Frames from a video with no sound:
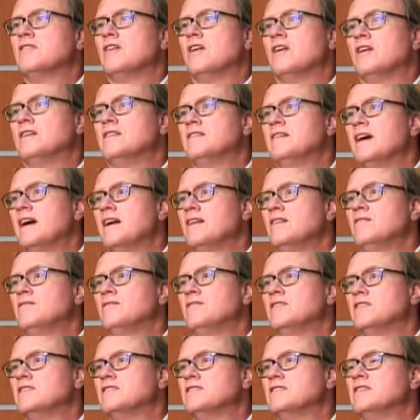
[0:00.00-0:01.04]
on
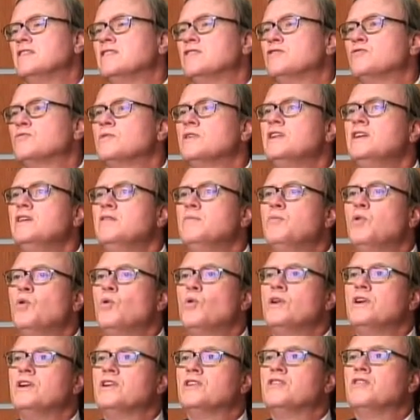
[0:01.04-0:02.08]
television, it's really
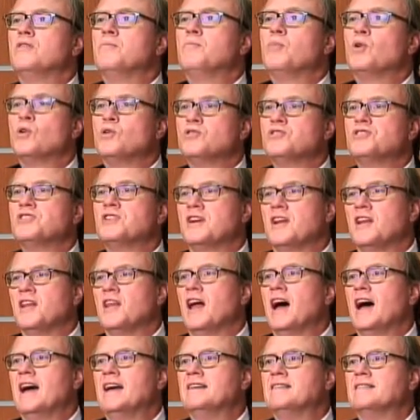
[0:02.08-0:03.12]
important to
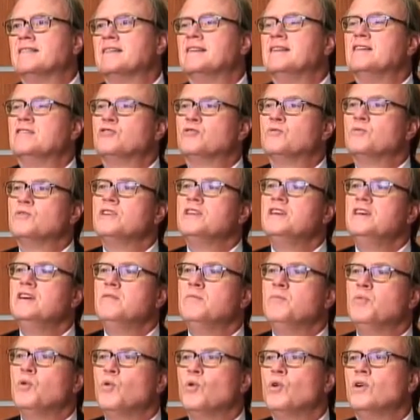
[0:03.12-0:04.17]
personalize it. It's really
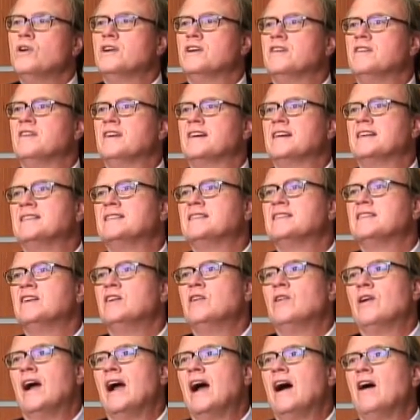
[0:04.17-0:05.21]
important to
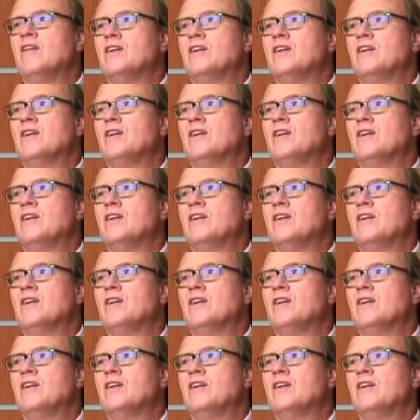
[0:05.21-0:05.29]
consider how